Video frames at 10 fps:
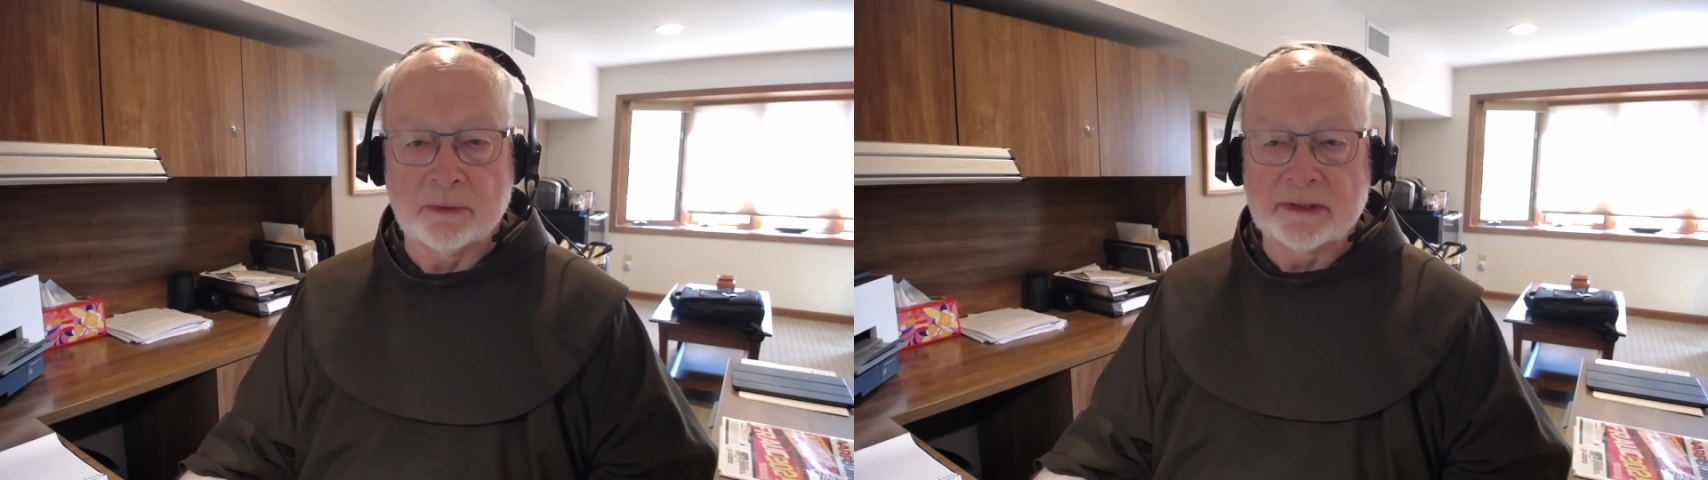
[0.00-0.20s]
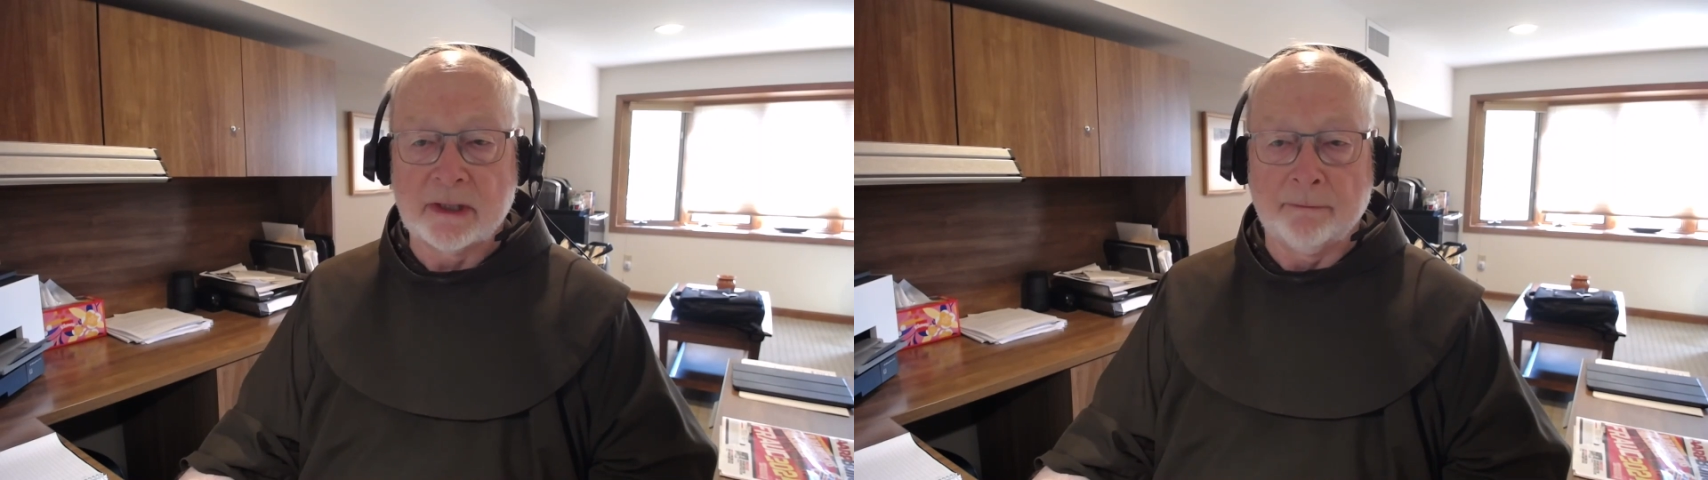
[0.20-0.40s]

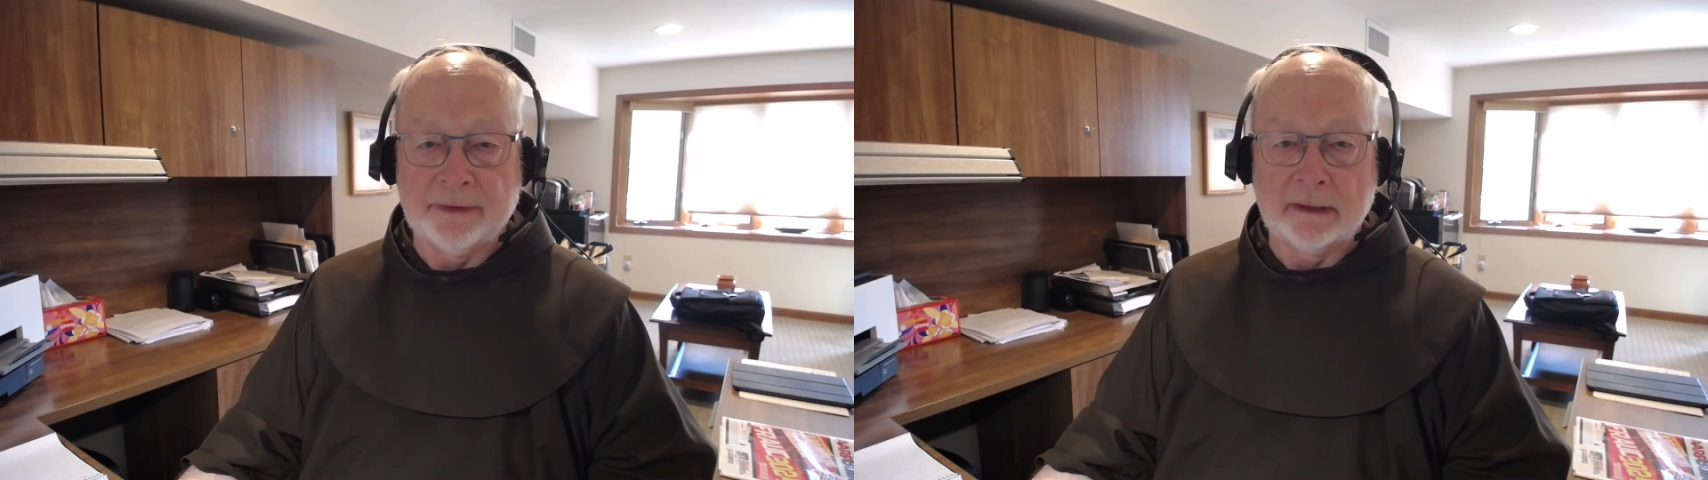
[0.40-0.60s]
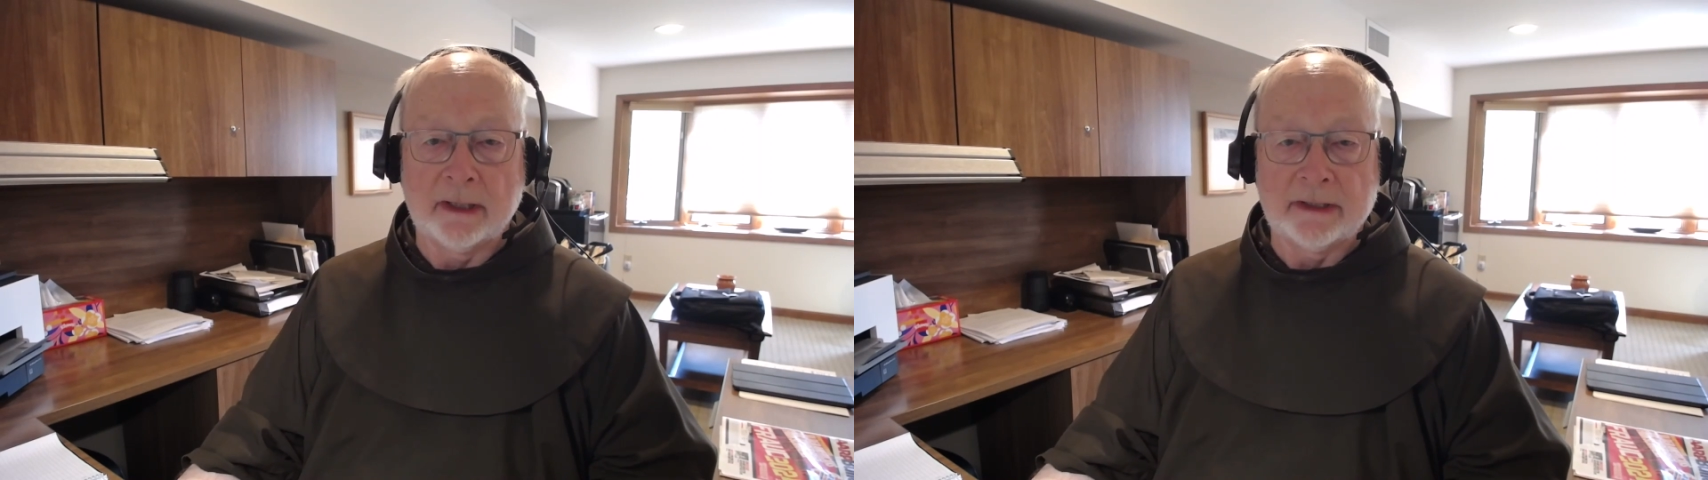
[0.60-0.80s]
but
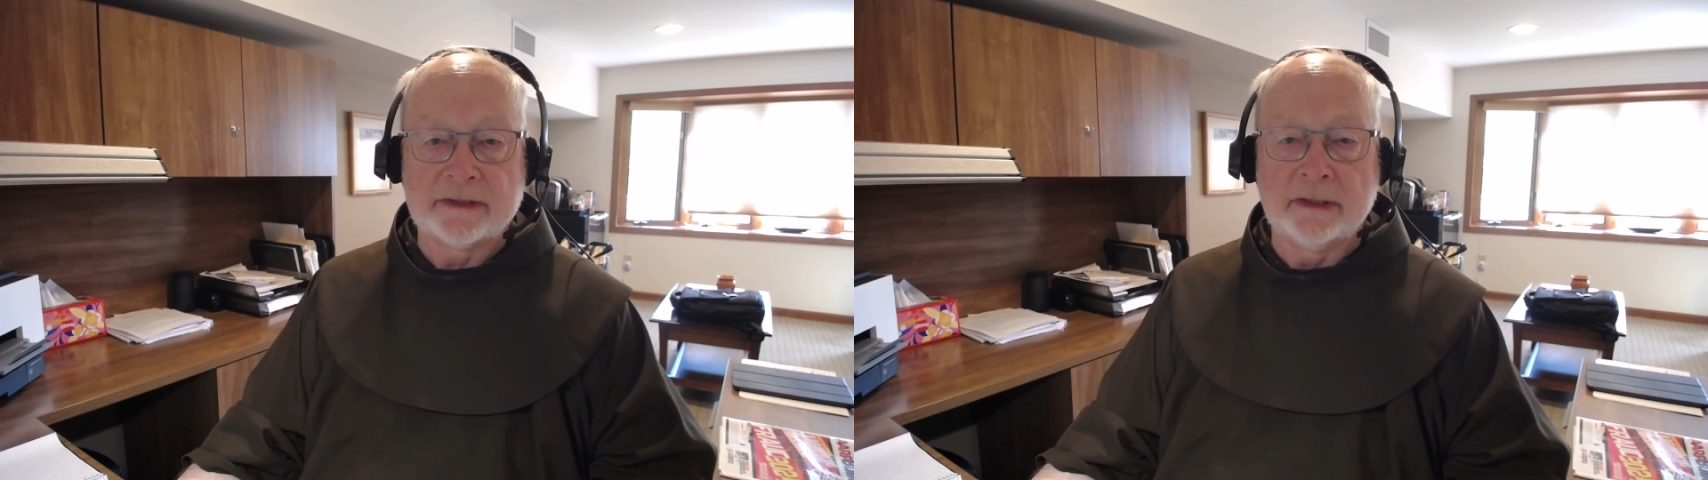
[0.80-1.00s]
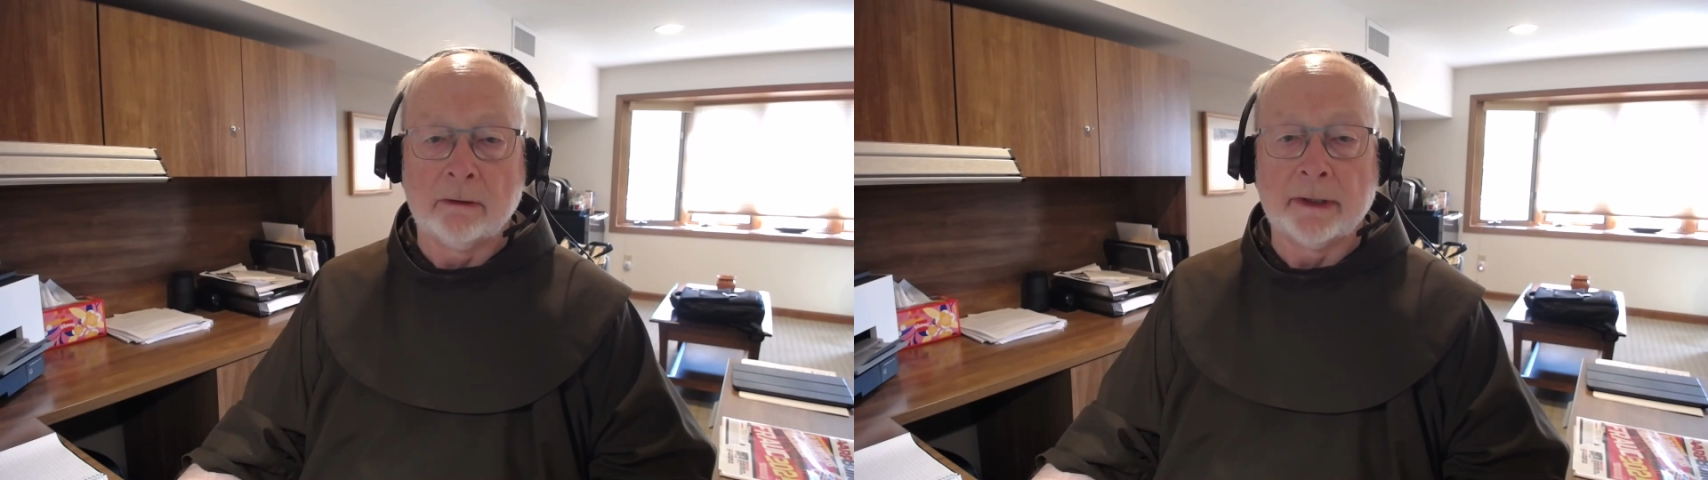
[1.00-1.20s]
something like
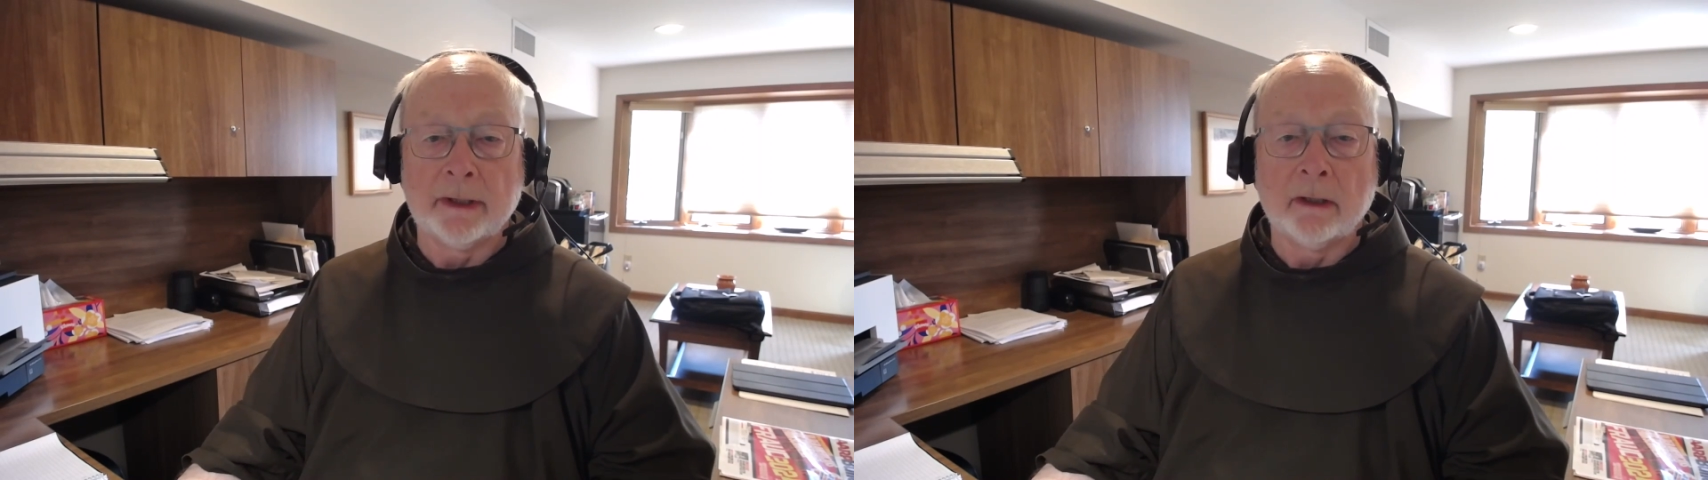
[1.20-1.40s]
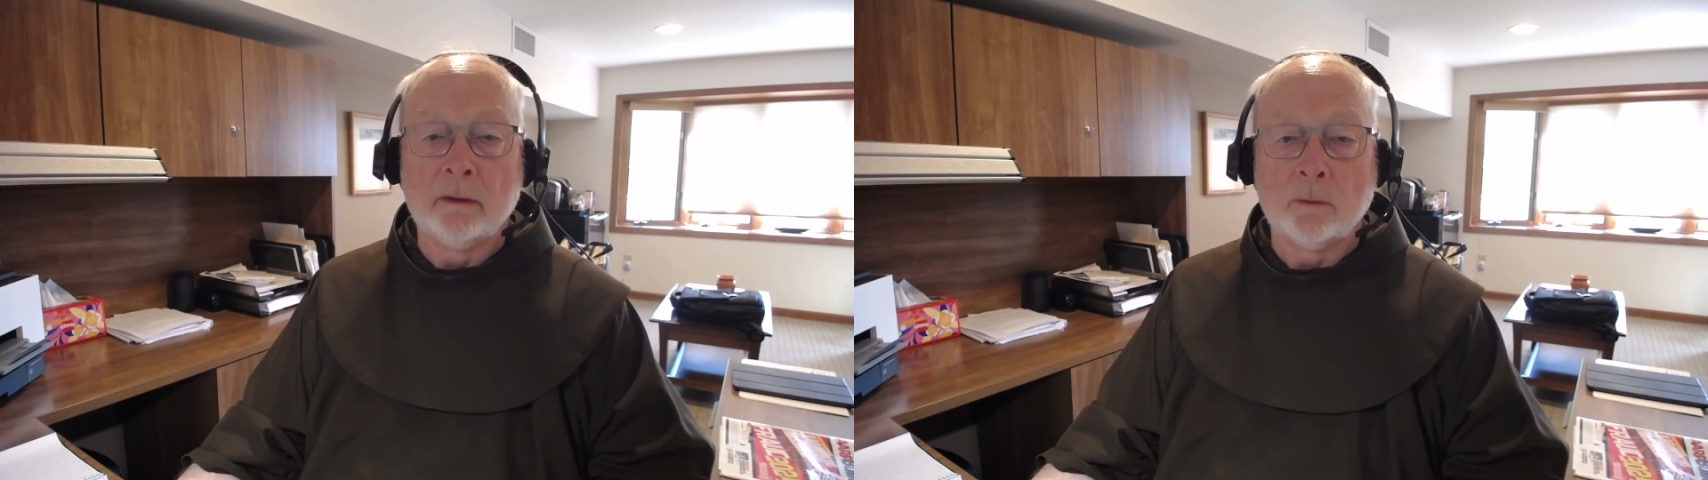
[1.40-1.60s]

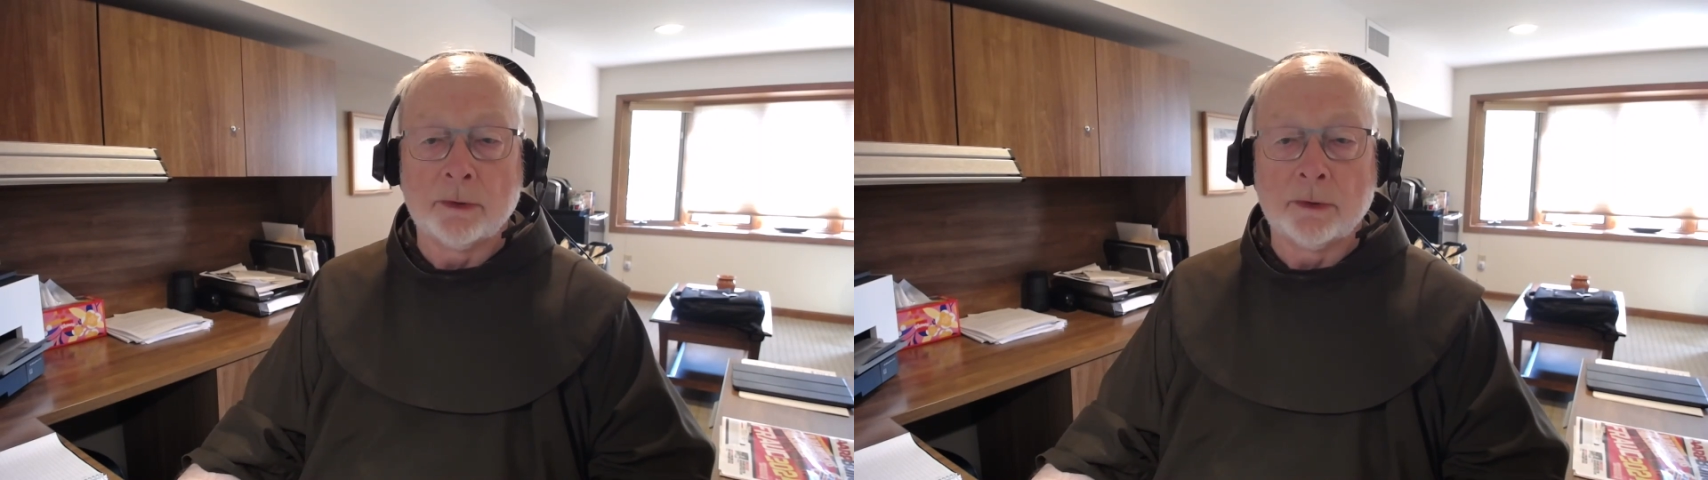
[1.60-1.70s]
Syria,